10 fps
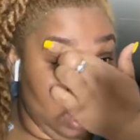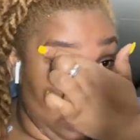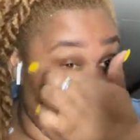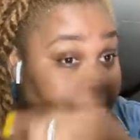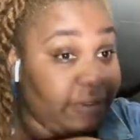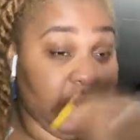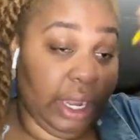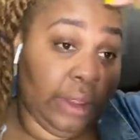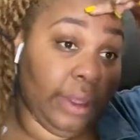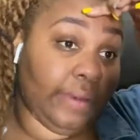Even
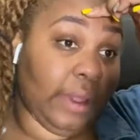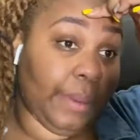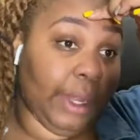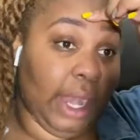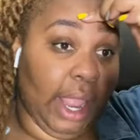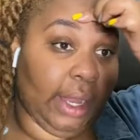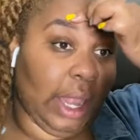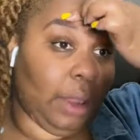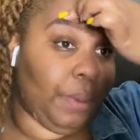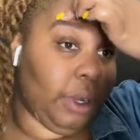in the summer nights,
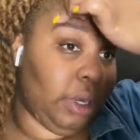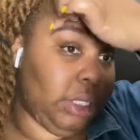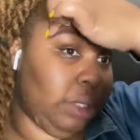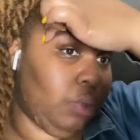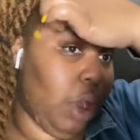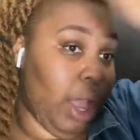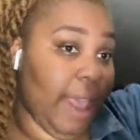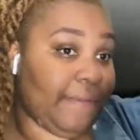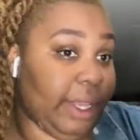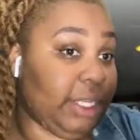I'll put on some raw
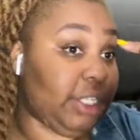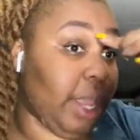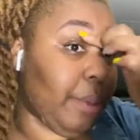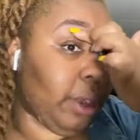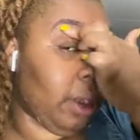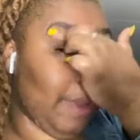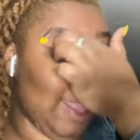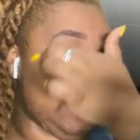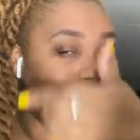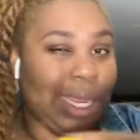African shea butter on my
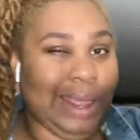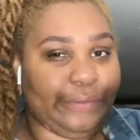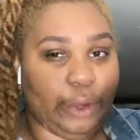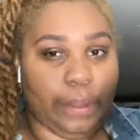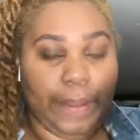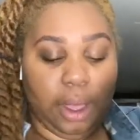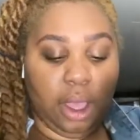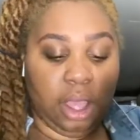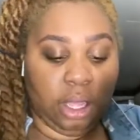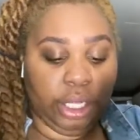skin after
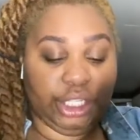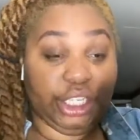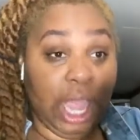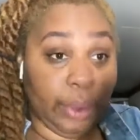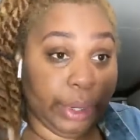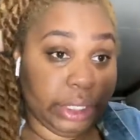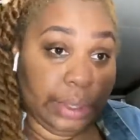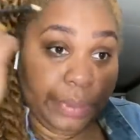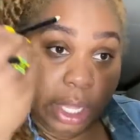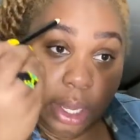a good shower or
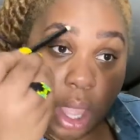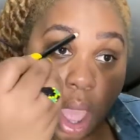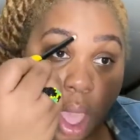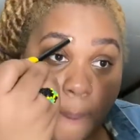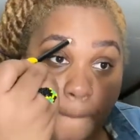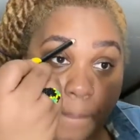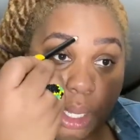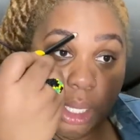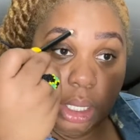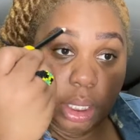something.
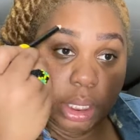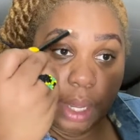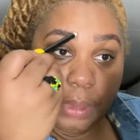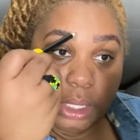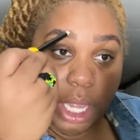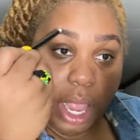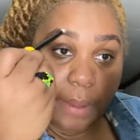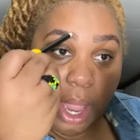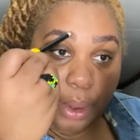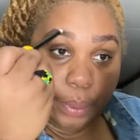But summertime,
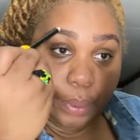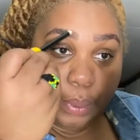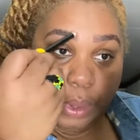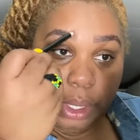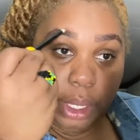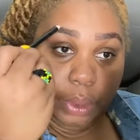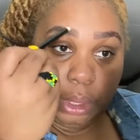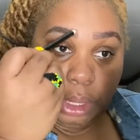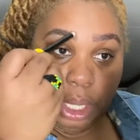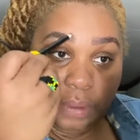I really
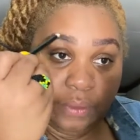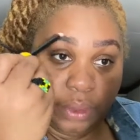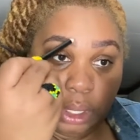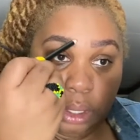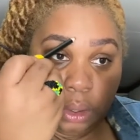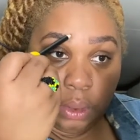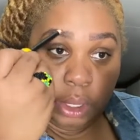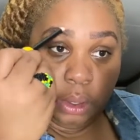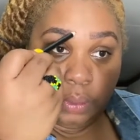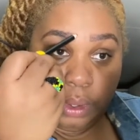love using
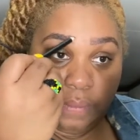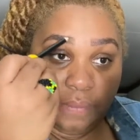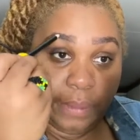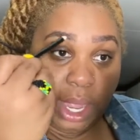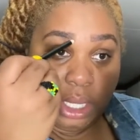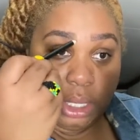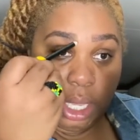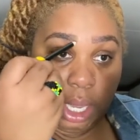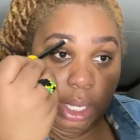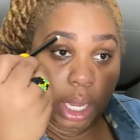coconut oil for my skin.